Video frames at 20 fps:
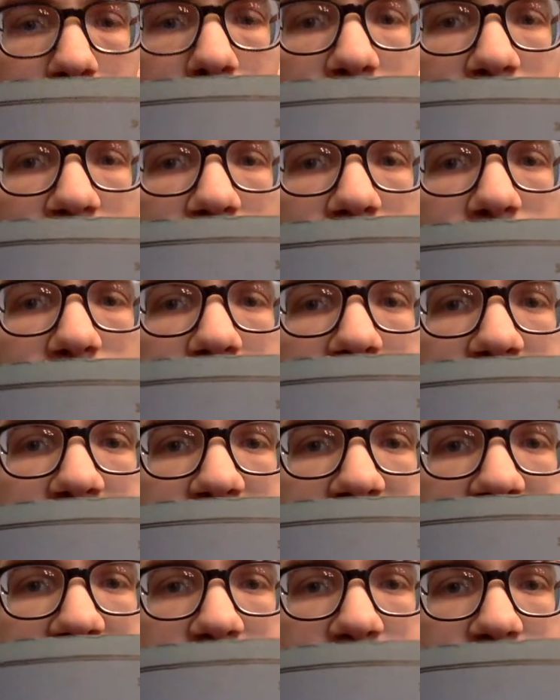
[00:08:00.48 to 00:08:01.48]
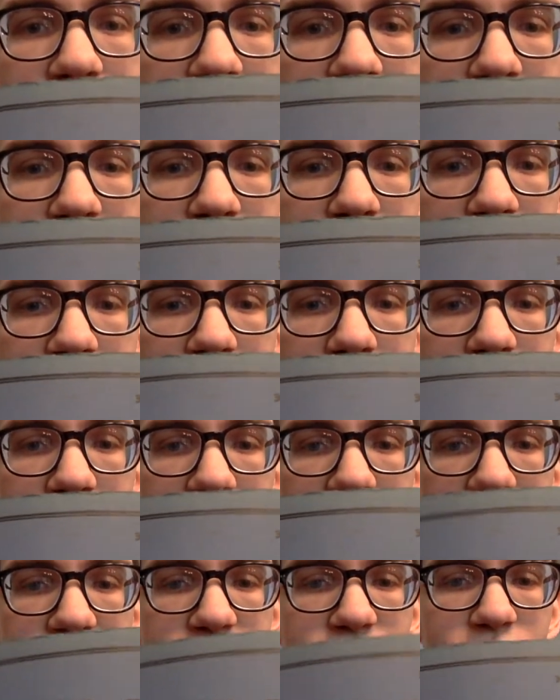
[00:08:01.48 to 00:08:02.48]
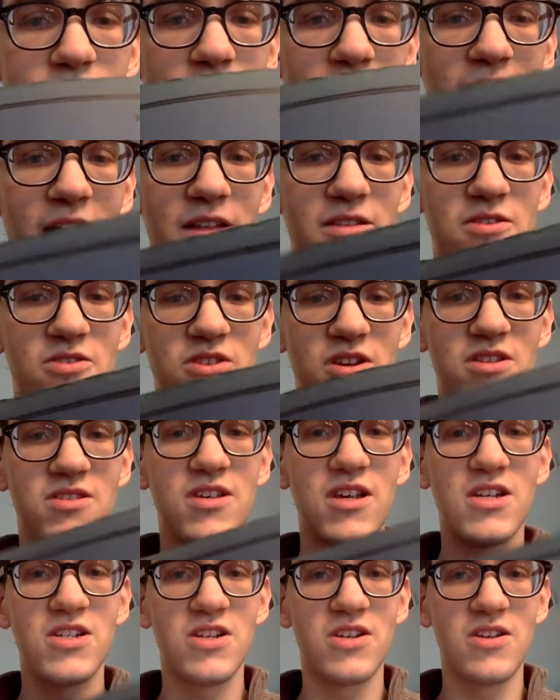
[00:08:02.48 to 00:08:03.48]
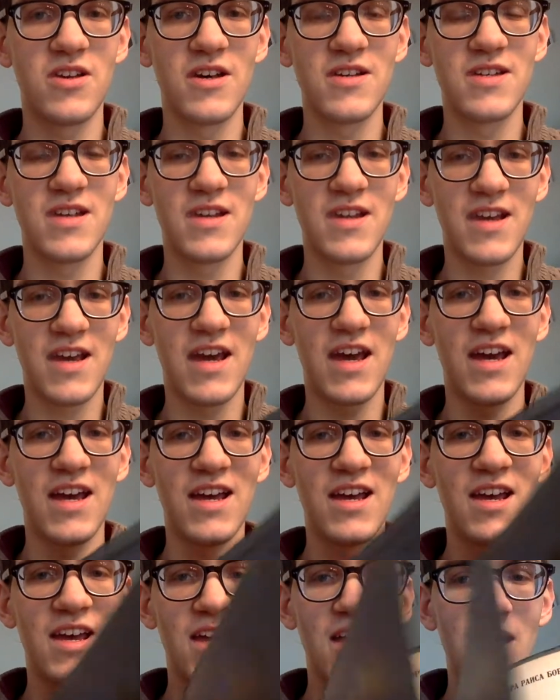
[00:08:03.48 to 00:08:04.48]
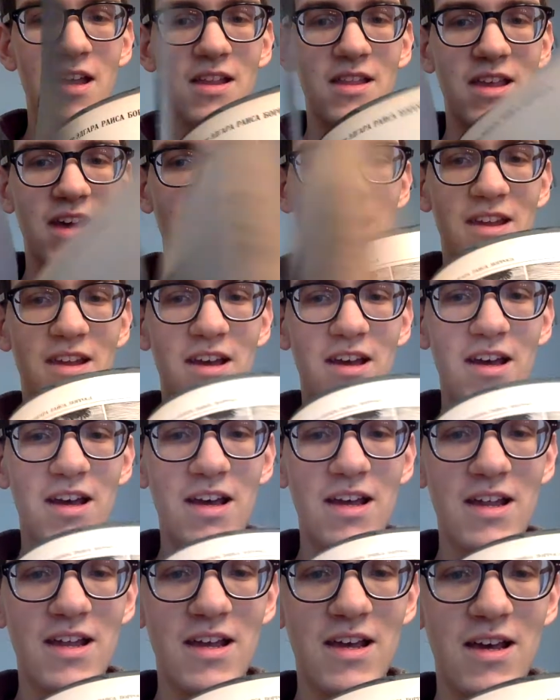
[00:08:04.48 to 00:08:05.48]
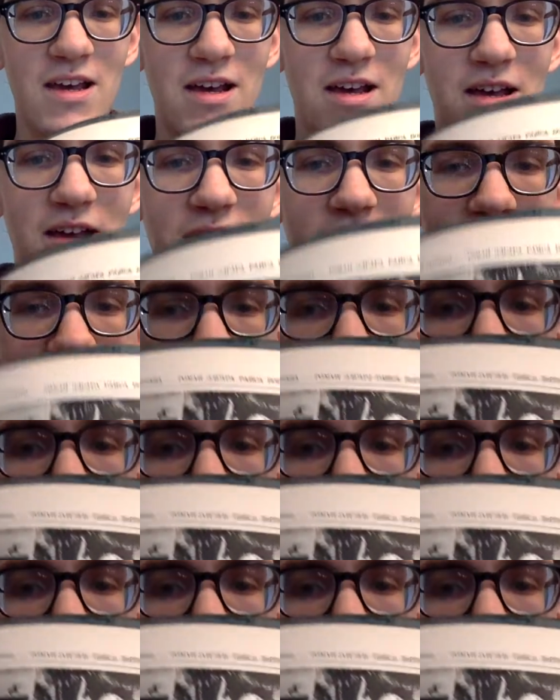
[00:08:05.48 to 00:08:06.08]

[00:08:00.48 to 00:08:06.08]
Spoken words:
but the history behind the translation does indicate that the